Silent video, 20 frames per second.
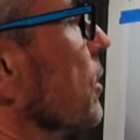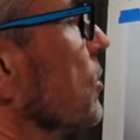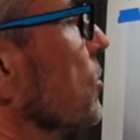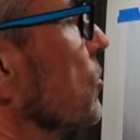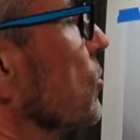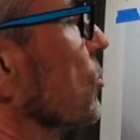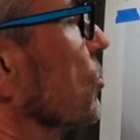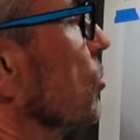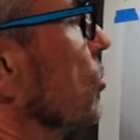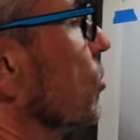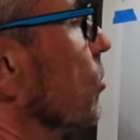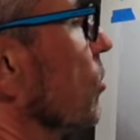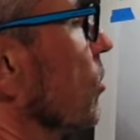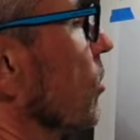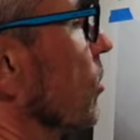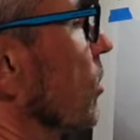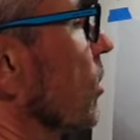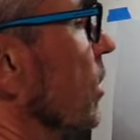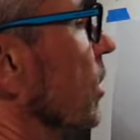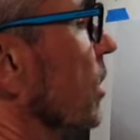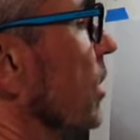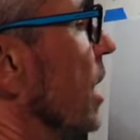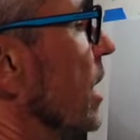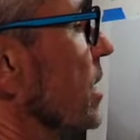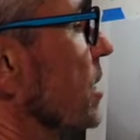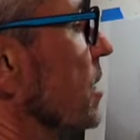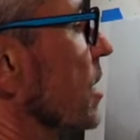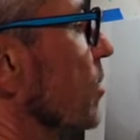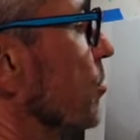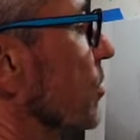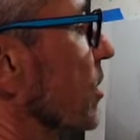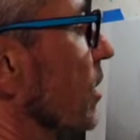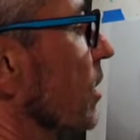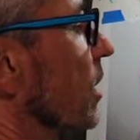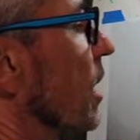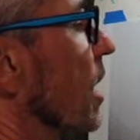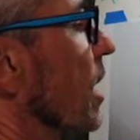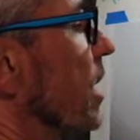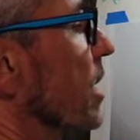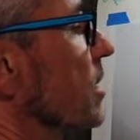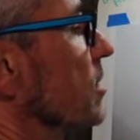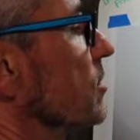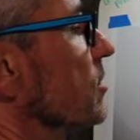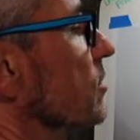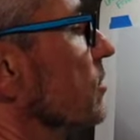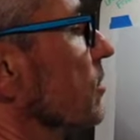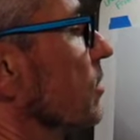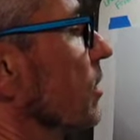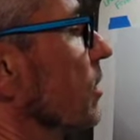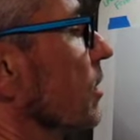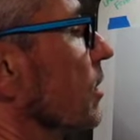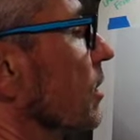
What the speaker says: to lighten up the lines,